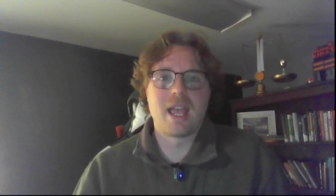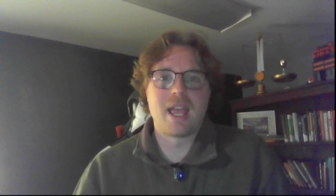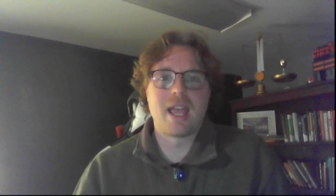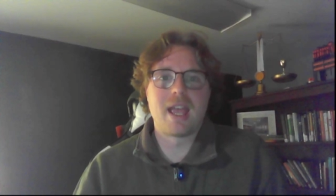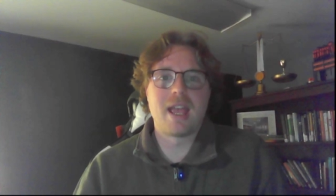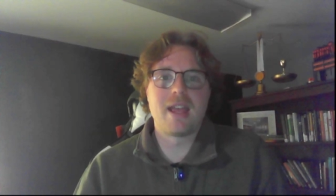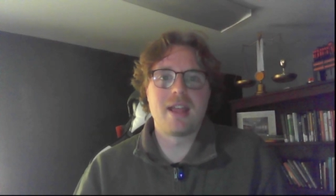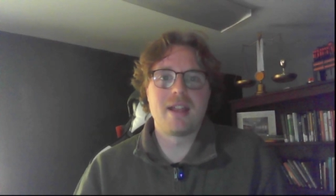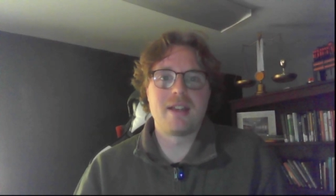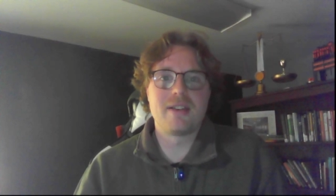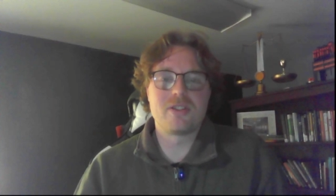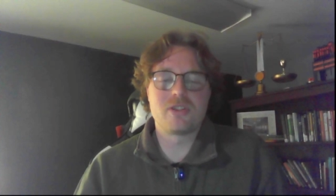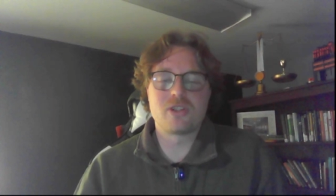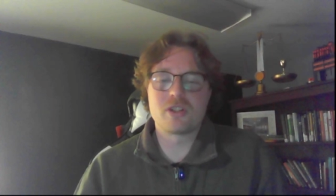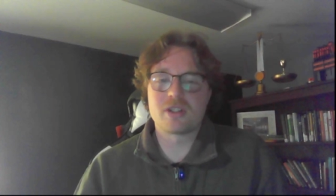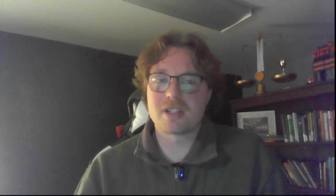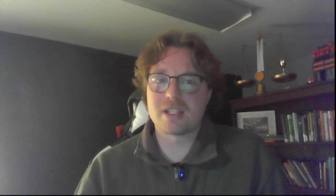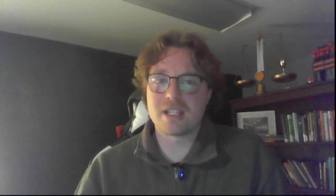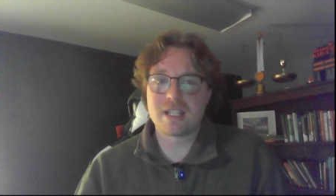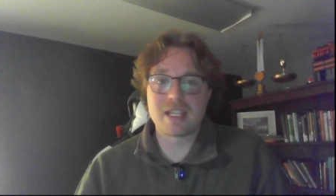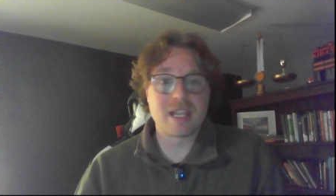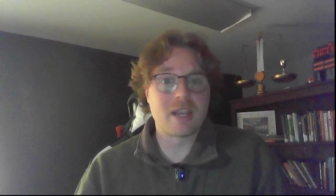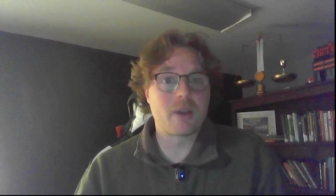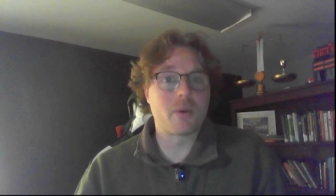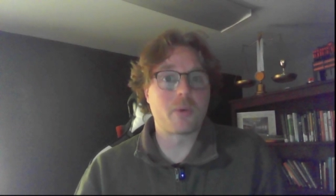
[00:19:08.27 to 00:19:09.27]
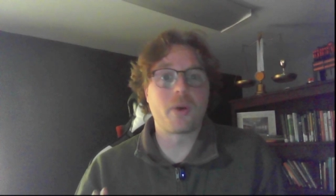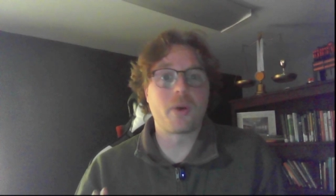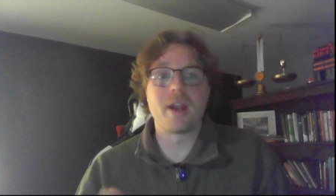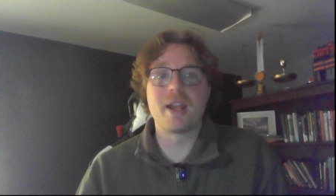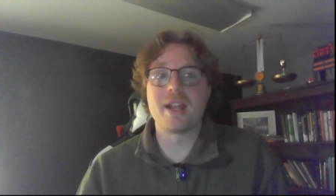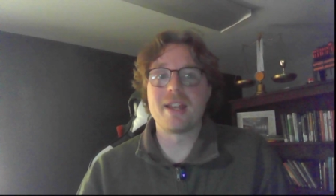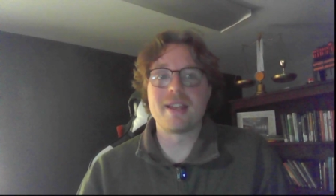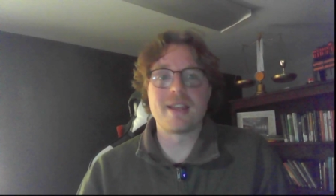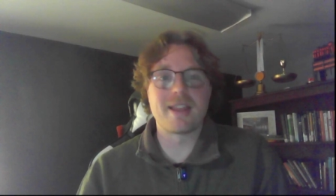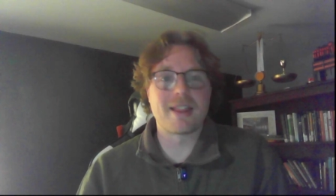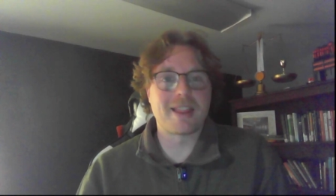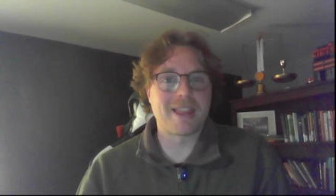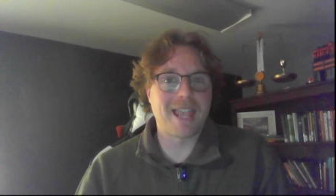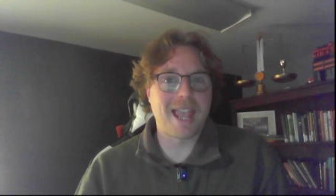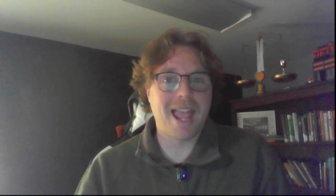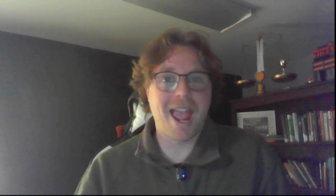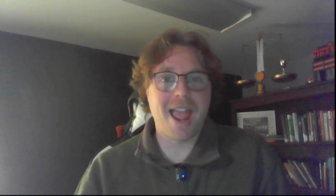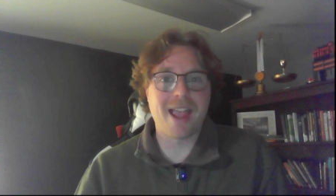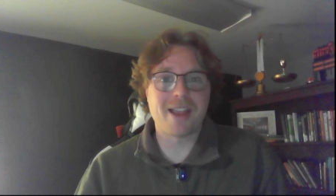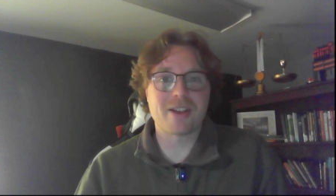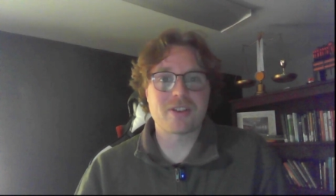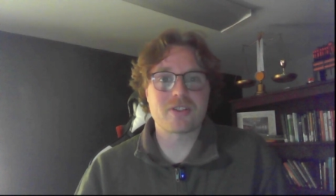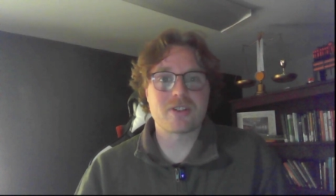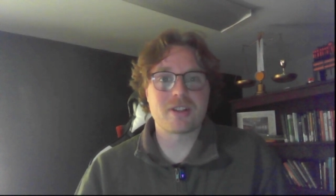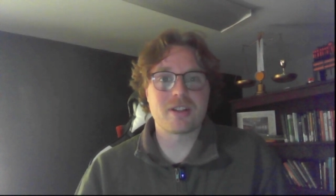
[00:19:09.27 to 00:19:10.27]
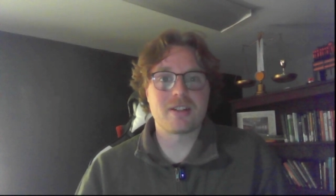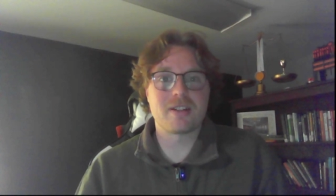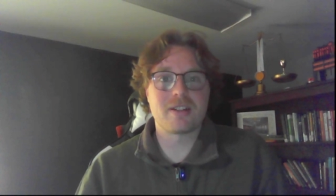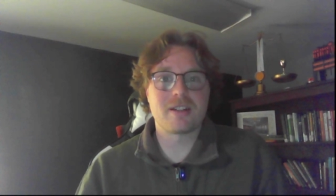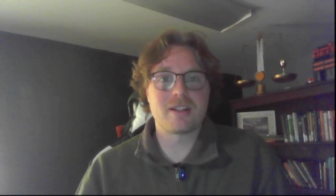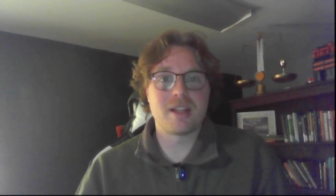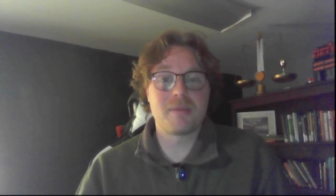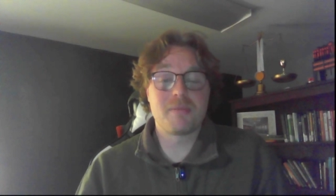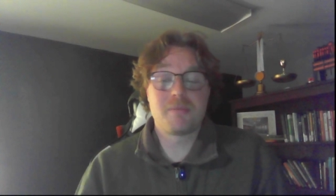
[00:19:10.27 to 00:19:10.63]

and just get right into the action.